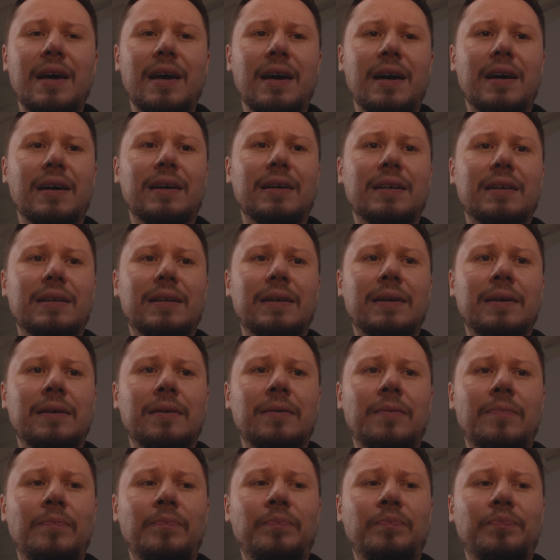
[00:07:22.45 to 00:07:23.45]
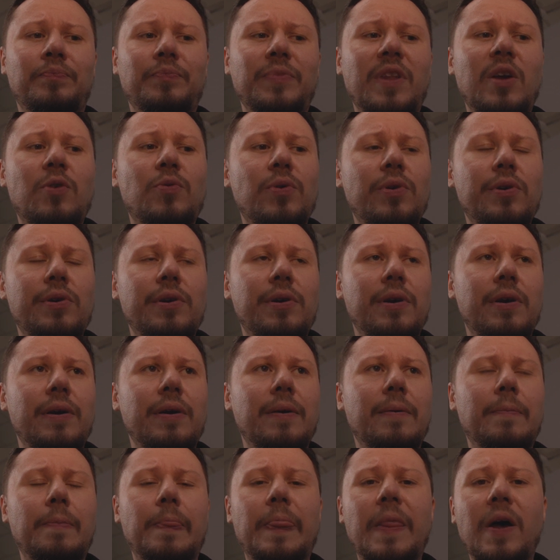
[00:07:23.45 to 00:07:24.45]
there were
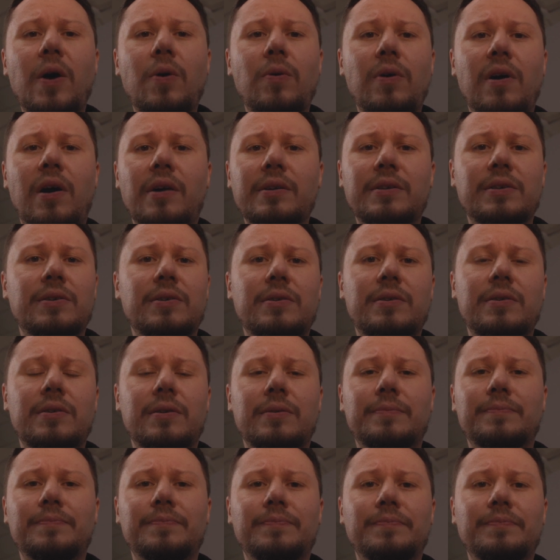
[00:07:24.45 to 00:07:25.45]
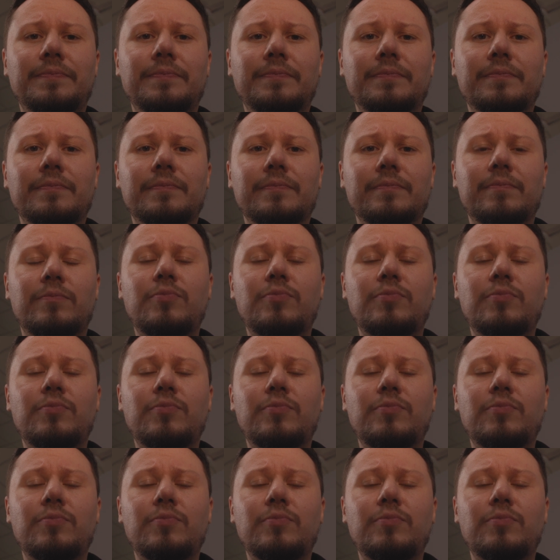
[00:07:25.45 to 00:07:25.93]
no other